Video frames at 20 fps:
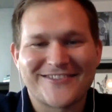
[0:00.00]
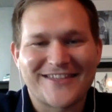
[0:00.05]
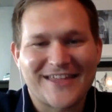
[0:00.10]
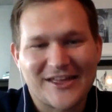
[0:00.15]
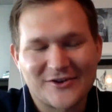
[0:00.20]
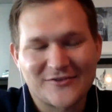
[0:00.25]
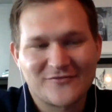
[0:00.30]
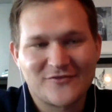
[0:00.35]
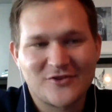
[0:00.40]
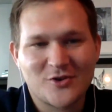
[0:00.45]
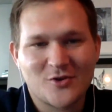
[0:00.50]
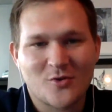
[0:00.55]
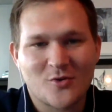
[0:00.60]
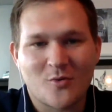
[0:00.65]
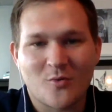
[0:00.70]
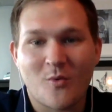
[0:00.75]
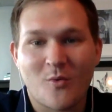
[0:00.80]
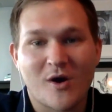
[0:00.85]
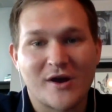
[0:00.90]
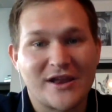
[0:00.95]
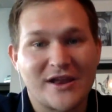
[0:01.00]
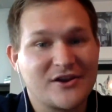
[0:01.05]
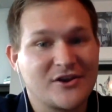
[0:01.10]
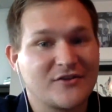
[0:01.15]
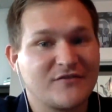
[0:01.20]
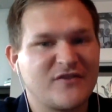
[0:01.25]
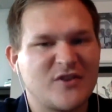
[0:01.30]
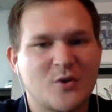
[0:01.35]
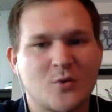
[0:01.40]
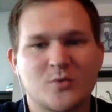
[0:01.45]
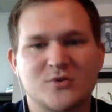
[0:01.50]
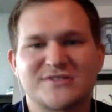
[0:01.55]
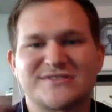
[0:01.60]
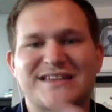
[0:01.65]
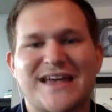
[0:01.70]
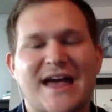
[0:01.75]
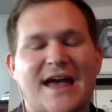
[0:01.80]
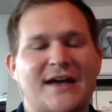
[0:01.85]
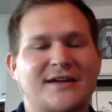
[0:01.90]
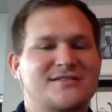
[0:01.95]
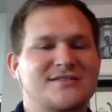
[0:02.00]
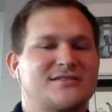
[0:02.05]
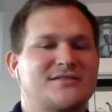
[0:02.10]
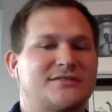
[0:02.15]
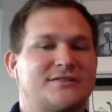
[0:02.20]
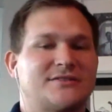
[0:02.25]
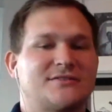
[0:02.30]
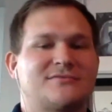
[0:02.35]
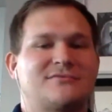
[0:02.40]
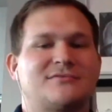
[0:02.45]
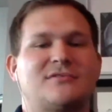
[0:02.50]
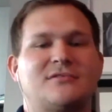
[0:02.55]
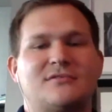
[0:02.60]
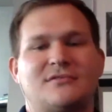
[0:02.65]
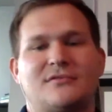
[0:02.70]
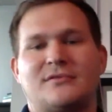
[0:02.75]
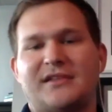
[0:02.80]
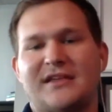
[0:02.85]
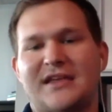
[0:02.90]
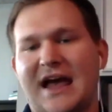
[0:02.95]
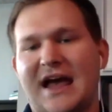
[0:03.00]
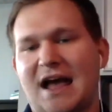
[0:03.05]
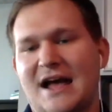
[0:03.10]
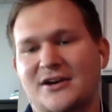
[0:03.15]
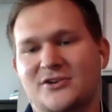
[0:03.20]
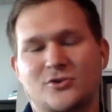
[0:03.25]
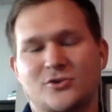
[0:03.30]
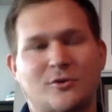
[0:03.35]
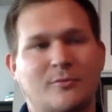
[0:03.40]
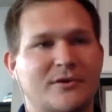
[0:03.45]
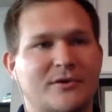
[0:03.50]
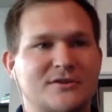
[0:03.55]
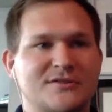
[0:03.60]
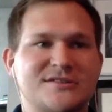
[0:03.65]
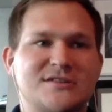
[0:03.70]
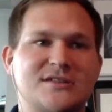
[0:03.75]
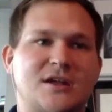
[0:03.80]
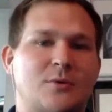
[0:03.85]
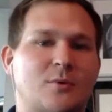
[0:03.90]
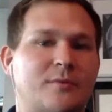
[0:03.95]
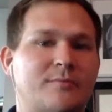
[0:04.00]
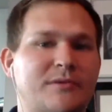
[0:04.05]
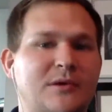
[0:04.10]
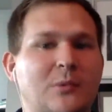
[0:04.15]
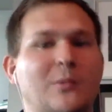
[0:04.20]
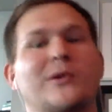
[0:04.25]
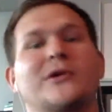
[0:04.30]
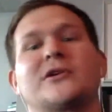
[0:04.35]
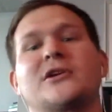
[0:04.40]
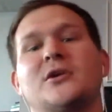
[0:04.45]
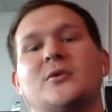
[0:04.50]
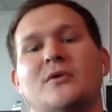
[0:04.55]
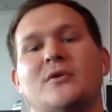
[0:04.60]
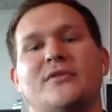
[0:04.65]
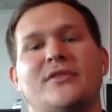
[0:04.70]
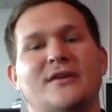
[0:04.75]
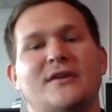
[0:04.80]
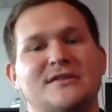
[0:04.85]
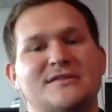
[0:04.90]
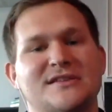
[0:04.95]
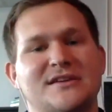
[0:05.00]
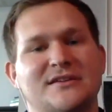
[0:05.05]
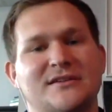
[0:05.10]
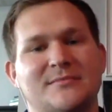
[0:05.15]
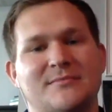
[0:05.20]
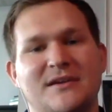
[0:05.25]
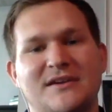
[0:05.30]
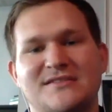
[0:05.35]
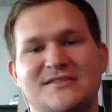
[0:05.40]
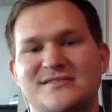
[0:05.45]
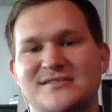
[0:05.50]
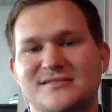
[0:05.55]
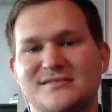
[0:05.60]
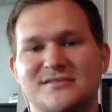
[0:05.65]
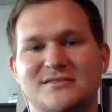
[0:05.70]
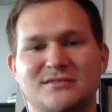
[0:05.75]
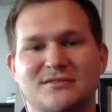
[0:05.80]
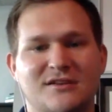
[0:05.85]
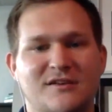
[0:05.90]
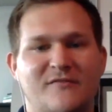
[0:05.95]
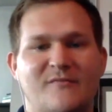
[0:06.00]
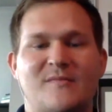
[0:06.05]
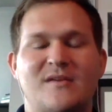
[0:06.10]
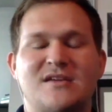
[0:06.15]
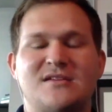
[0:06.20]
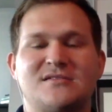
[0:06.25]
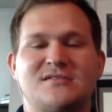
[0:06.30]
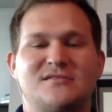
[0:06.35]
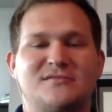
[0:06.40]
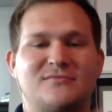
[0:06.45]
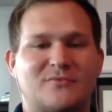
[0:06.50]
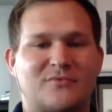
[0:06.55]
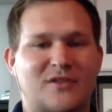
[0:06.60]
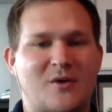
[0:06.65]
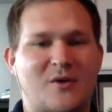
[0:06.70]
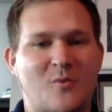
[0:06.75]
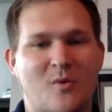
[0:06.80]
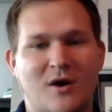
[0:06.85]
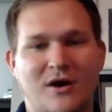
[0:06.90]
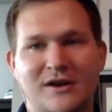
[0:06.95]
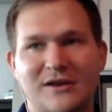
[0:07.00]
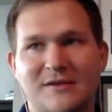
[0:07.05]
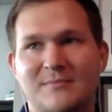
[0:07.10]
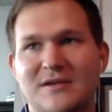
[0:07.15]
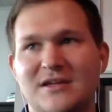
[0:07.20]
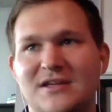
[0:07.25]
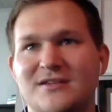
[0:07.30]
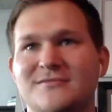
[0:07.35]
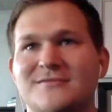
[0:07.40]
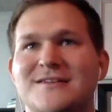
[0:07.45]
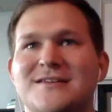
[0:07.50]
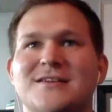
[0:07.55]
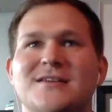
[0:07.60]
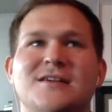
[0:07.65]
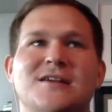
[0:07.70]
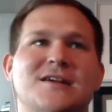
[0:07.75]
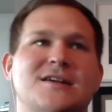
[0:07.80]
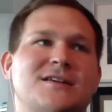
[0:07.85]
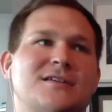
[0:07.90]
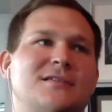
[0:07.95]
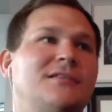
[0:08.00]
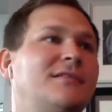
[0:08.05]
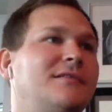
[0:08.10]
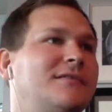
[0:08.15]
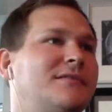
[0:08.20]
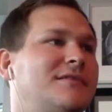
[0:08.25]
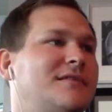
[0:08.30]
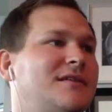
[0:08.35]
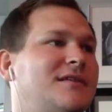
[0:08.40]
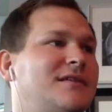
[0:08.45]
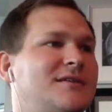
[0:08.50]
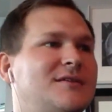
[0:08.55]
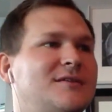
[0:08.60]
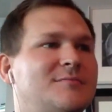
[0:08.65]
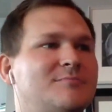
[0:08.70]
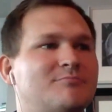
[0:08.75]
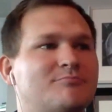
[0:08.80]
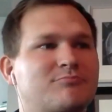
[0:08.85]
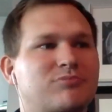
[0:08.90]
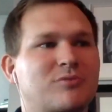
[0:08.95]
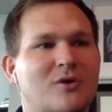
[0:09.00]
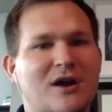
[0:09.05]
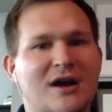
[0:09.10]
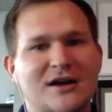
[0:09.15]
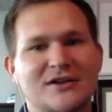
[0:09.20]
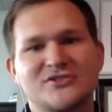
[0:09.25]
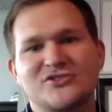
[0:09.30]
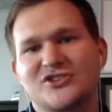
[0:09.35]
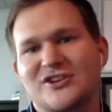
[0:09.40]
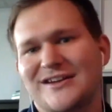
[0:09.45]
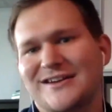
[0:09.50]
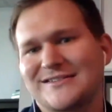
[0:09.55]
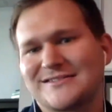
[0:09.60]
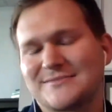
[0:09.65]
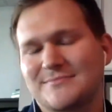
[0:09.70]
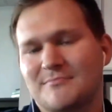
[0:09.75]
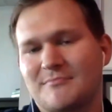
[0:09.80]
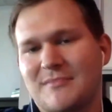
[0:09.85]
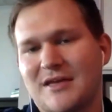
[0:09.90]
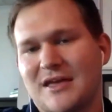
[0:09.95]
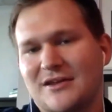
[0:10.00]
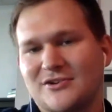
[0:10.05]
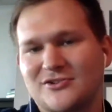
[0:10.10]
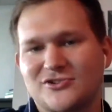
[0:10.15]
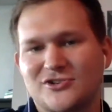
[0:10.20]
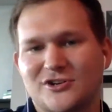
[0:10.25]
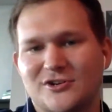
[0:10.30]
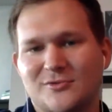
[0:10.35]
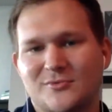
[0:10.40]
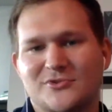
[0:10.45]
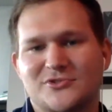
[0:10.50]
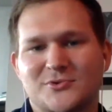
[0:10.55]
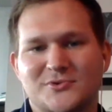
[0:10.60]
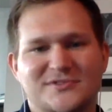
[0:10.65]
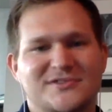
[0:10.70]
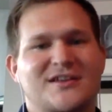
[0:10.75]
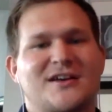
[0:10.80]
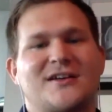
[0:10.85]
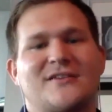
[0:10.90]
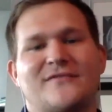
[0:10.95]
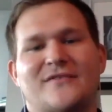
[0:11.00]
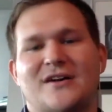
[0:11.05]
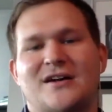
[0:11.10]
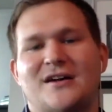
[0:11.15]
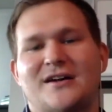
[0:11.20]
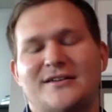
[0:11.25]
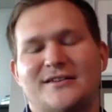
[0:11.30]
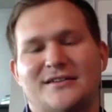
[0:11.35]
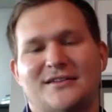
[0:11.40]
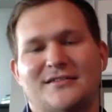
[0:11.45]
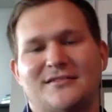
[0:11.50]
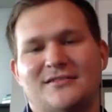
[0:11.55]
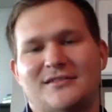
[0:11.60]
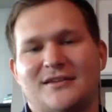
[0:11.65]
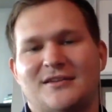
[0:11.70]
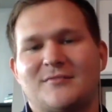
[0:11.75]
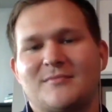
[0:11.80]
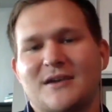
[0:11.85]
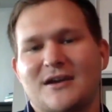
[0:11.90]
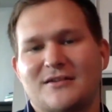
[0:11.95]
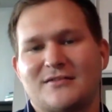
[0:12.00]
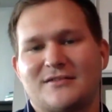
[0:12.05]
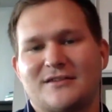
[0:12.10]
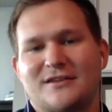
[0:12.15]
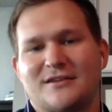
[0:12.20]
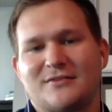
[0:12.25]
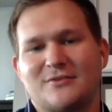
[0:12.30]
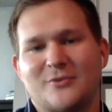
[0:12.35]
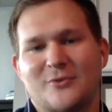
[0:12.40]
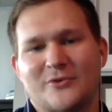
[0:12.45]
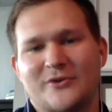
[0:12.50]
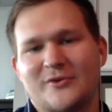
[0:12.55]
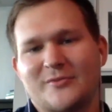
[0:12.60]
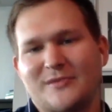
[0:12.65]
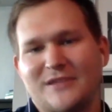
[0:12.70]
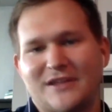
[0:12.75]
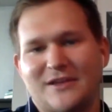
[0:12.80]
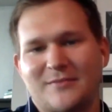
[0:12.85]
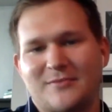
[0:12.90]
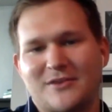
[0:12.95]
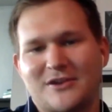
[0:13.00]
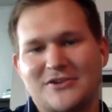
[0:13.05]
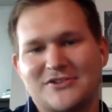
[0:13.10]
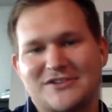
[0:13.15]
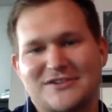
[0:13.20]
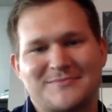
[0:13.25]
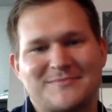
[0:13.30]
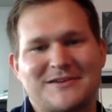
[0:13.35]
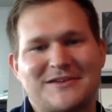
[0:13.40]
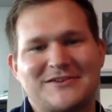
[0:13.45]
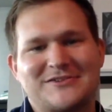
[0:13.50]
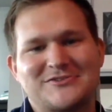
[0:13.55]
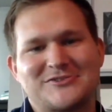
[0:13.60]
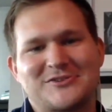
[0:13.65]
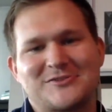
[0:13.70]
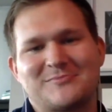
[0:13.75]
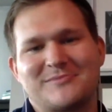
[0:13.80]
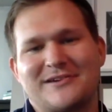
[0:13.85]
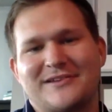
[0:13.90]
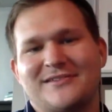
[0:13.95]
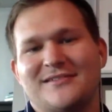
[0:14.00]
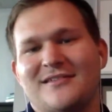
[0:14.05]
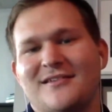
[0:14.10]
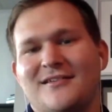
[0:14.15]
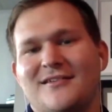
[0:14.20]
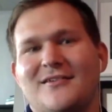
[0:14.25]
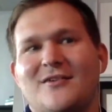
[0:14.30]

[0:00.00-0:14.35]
one interview was excellent. The actual person I would be working with on a daily basis loved me. They wanted me. The project manager, which was kind of odd to think about, like a lawyer being a project manager, but